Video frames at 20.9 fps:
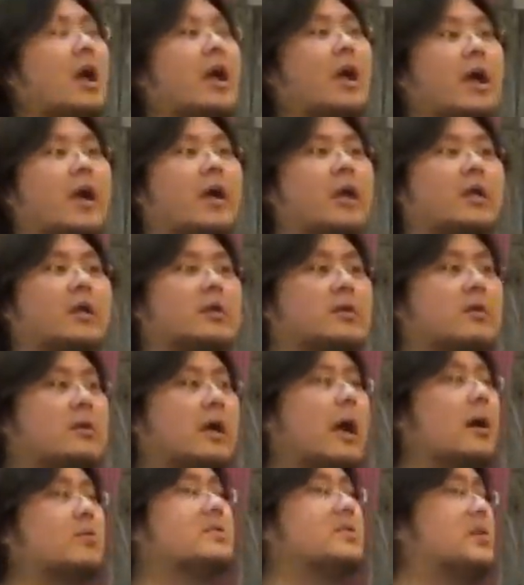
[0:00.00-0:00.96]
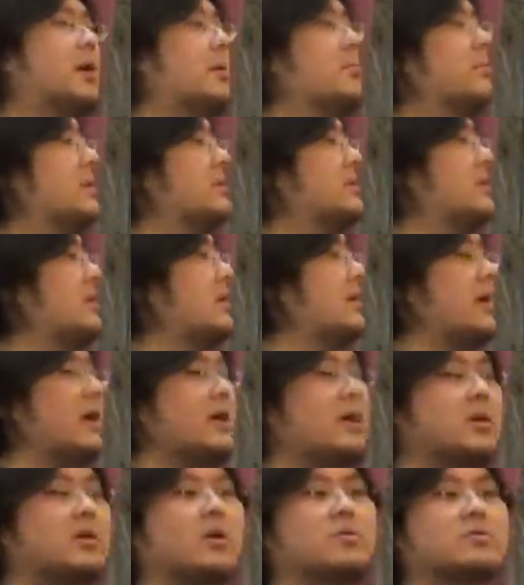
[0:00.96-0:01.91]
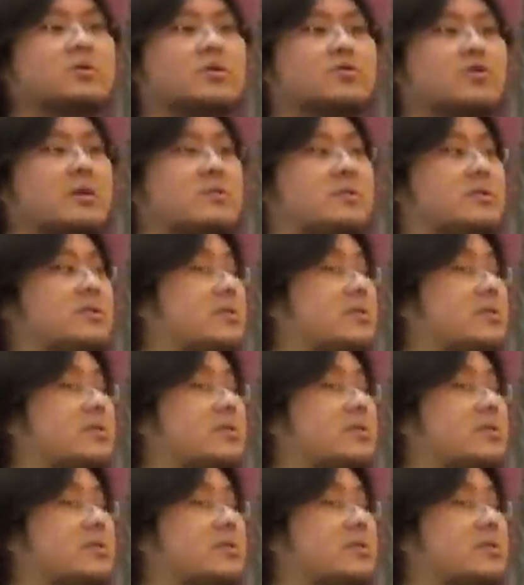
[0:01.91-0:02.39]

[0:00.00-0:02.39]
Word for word: And how dumb is he that he goes and tries to